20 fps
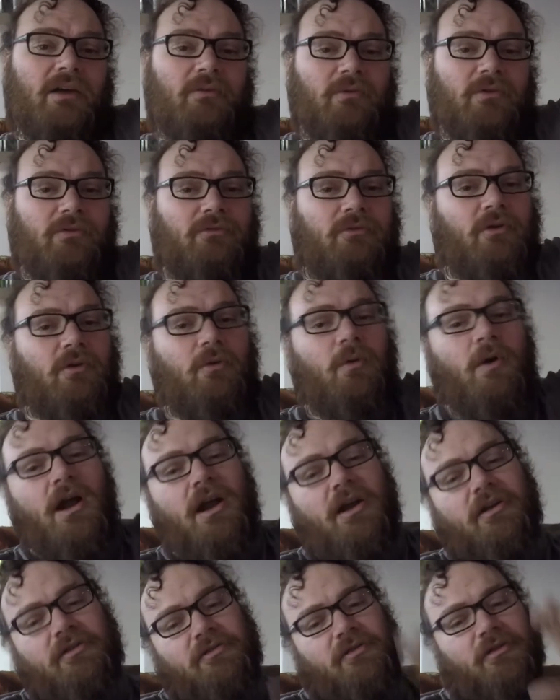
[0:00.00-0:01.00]
which
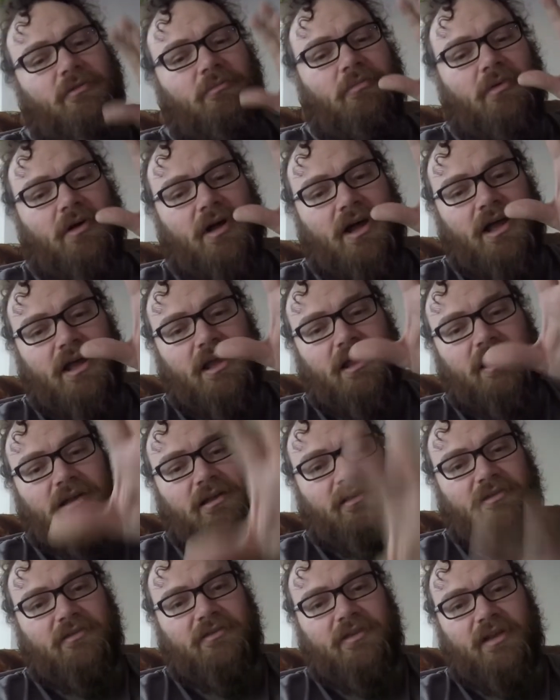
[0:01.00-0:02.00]
requires you to buy a
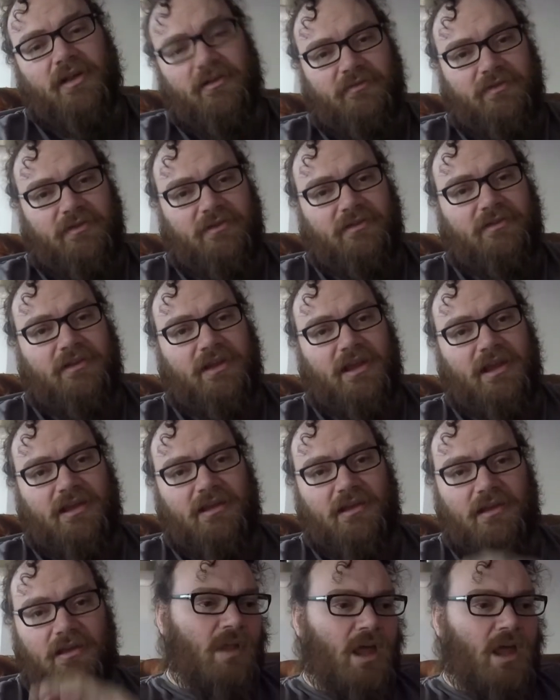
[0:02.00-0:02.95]
selfie stick.